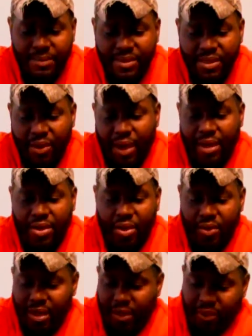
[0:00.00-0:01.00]
So I
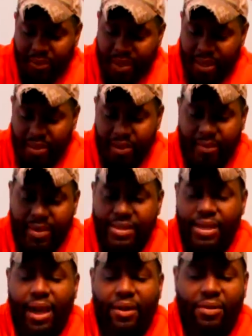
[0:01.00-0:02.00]
knew that it would be a little bit
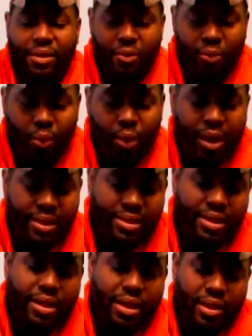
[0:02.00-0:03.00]
tighter than
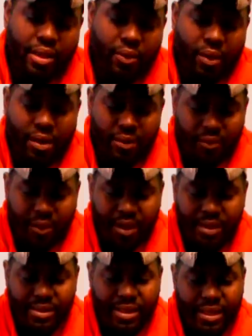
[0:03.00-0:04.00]
what the one
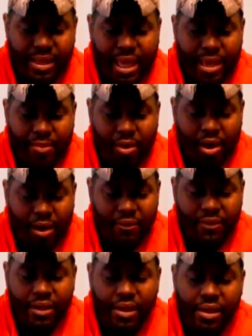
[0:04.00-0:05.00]
was that came off.